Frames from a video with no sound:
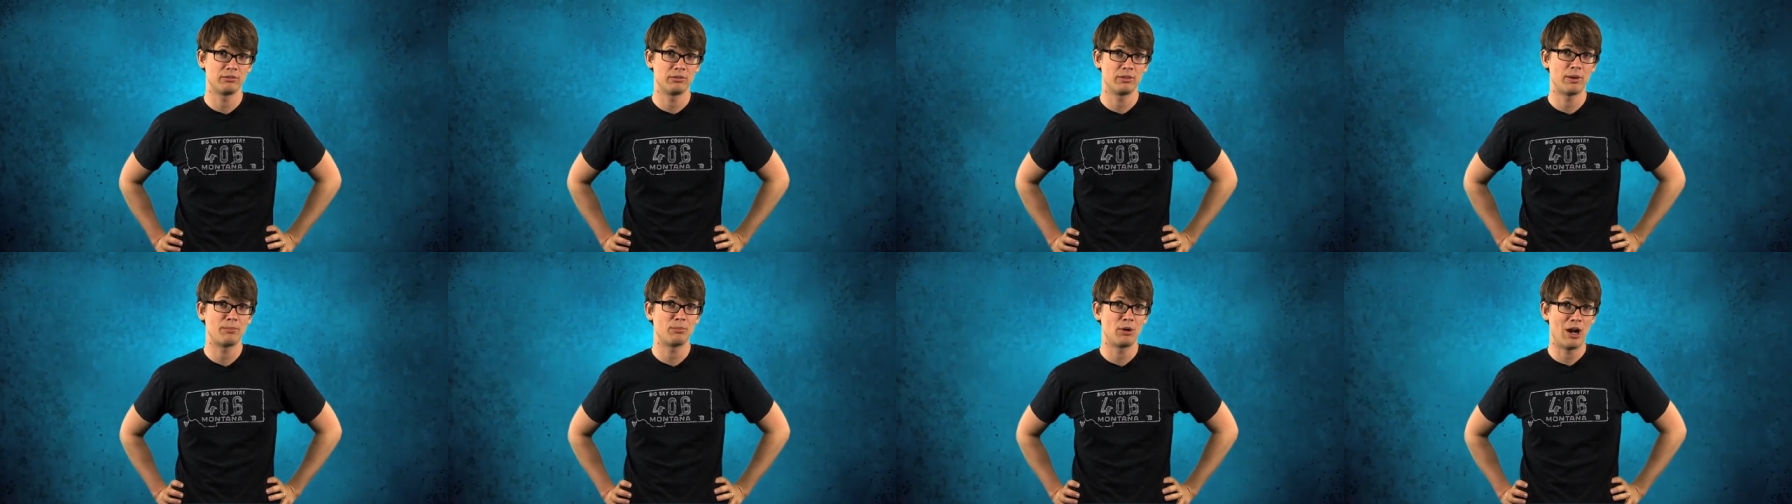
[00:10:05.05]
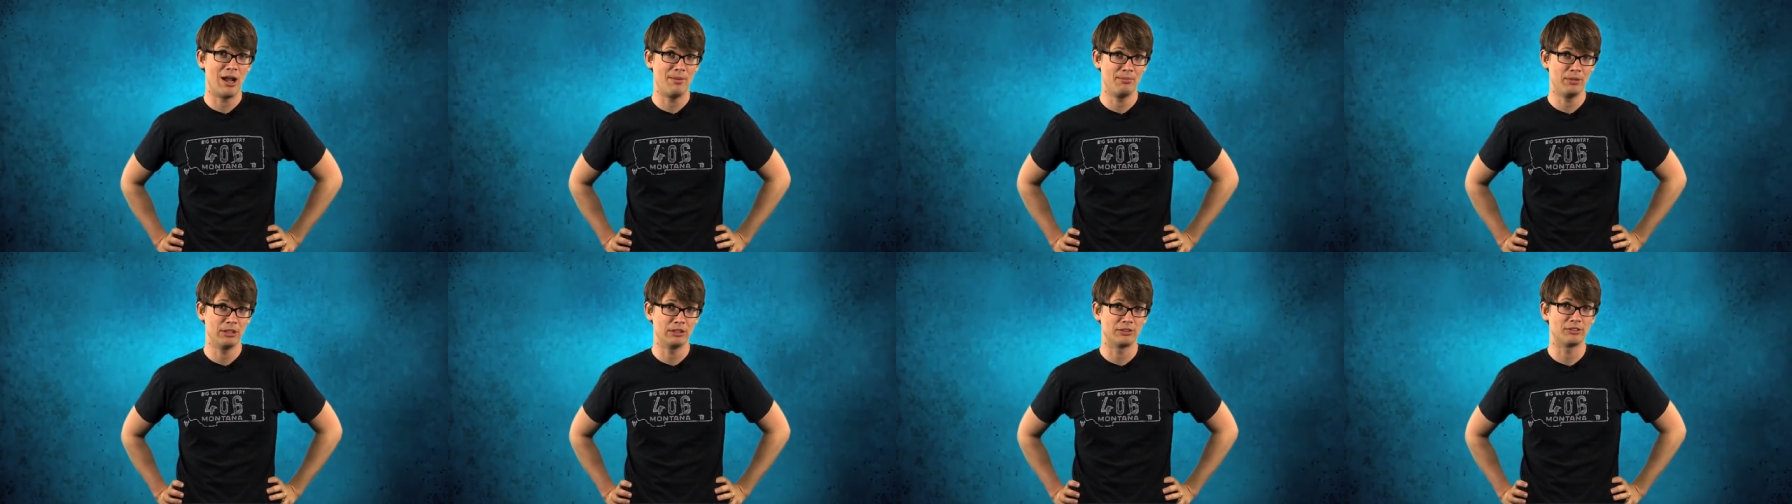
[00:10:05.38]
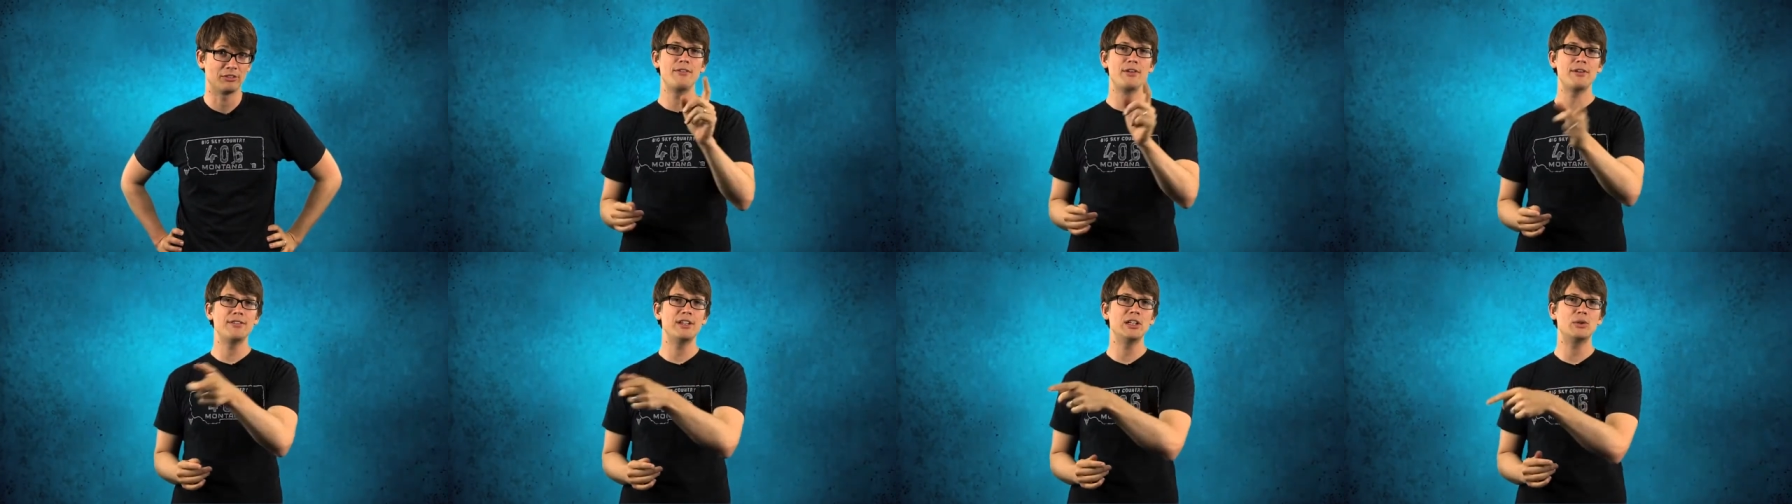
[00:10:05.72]
I promise.
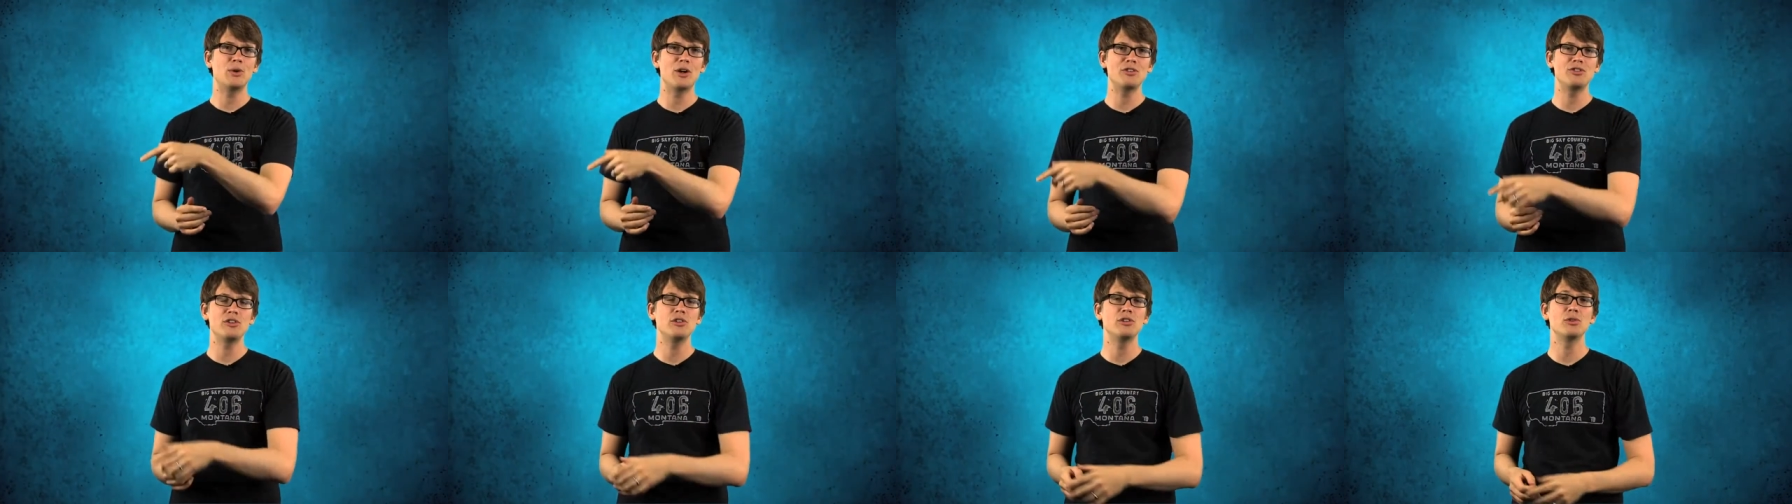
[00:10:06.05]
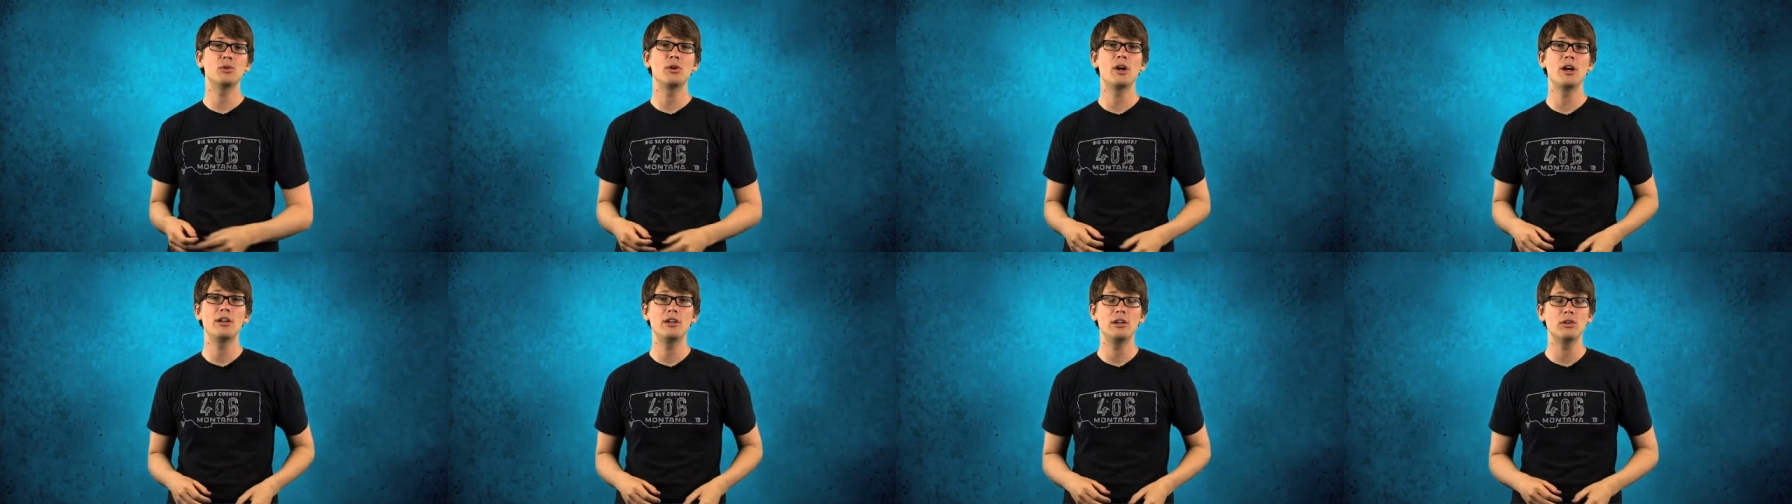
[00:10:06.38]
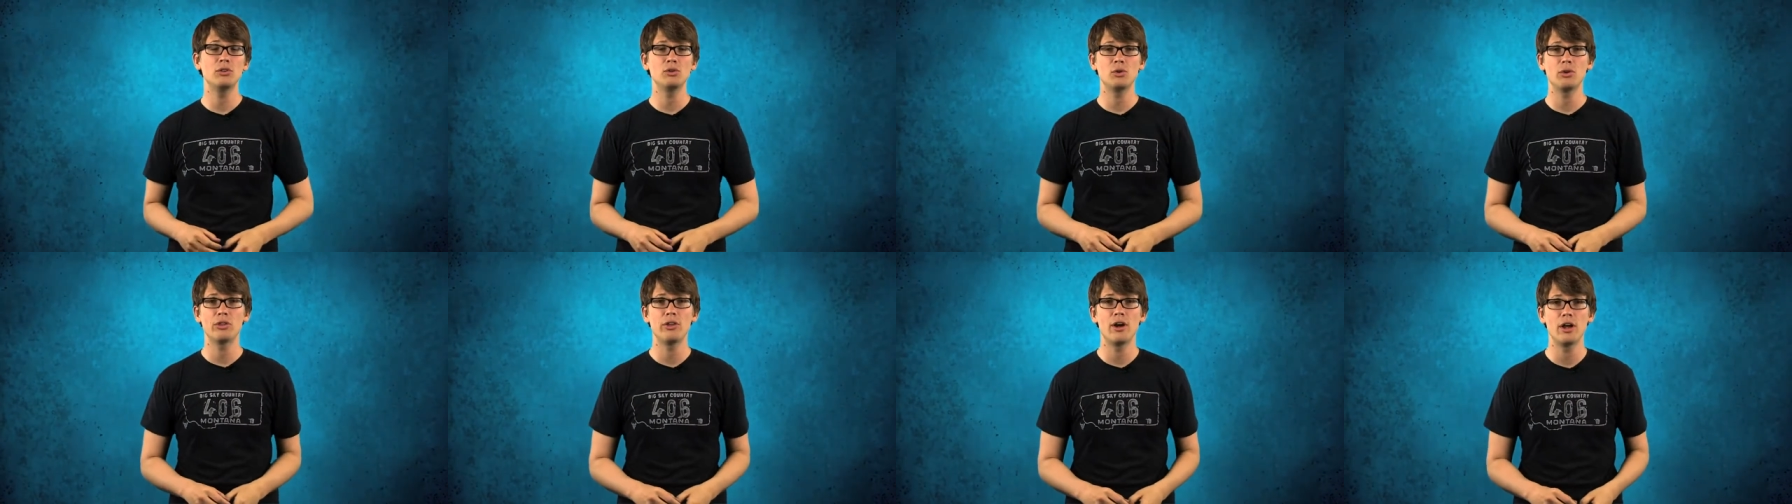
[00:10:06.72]
If you have any questions or
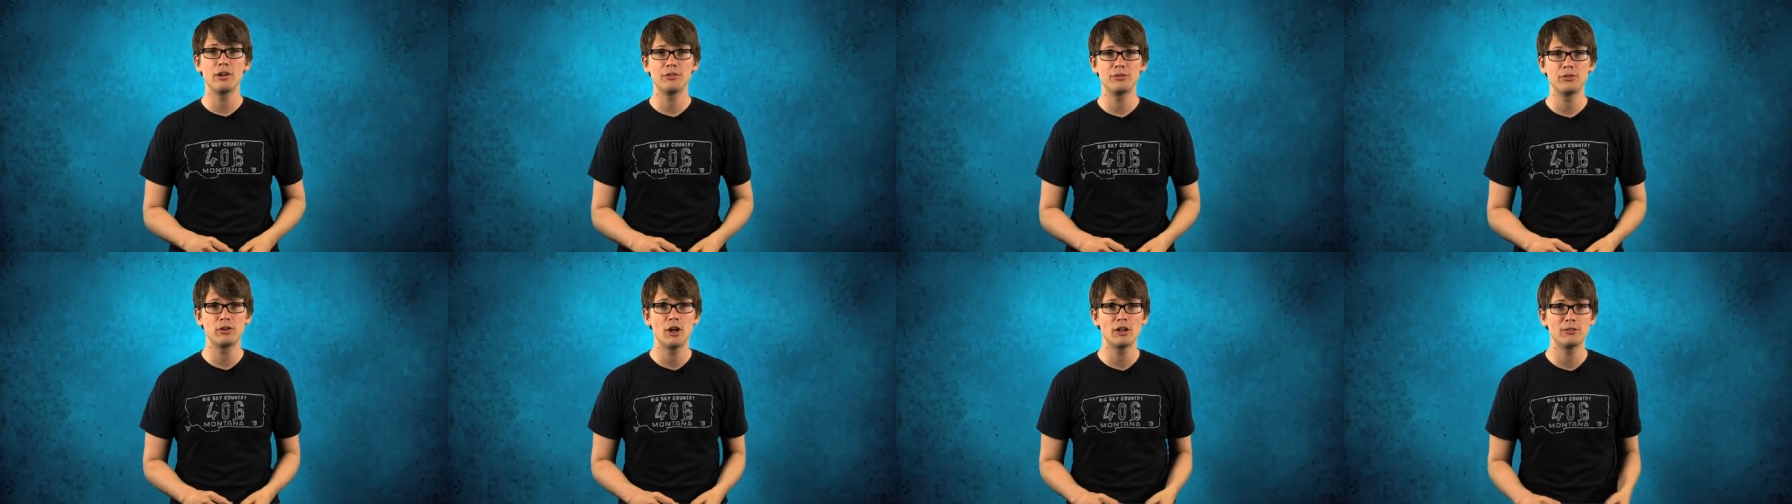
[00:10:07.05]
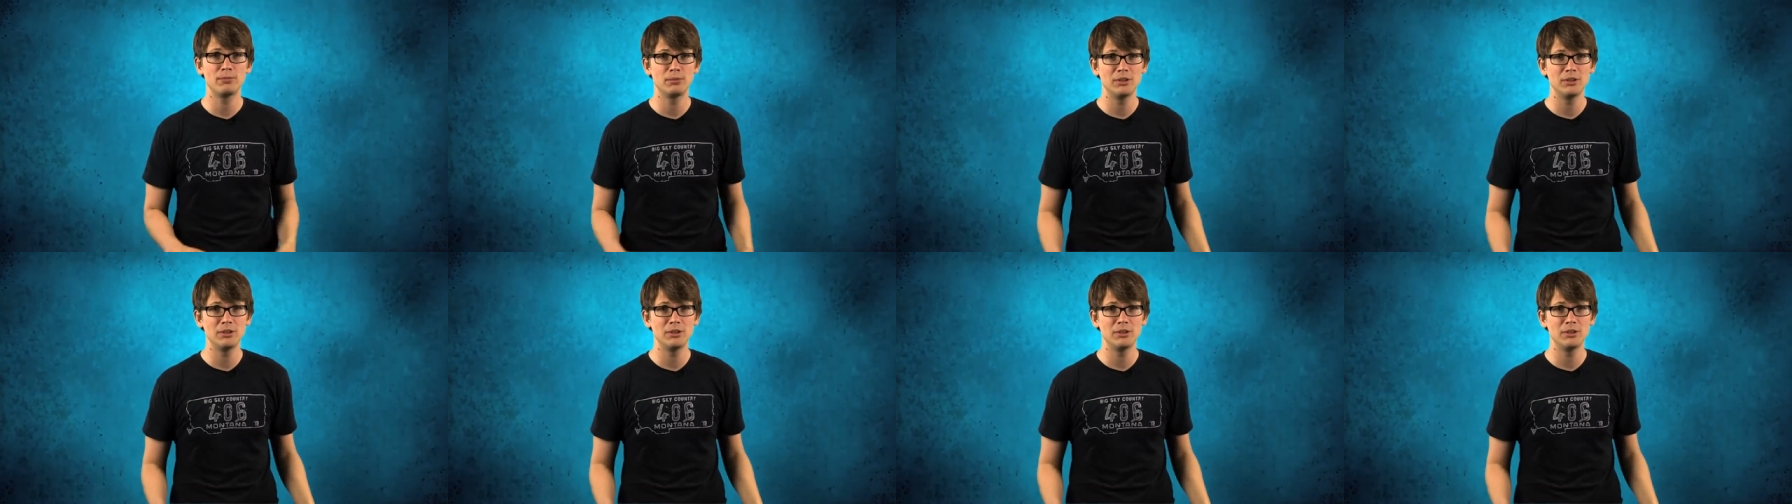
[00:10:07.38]
ideas or thoughts for us,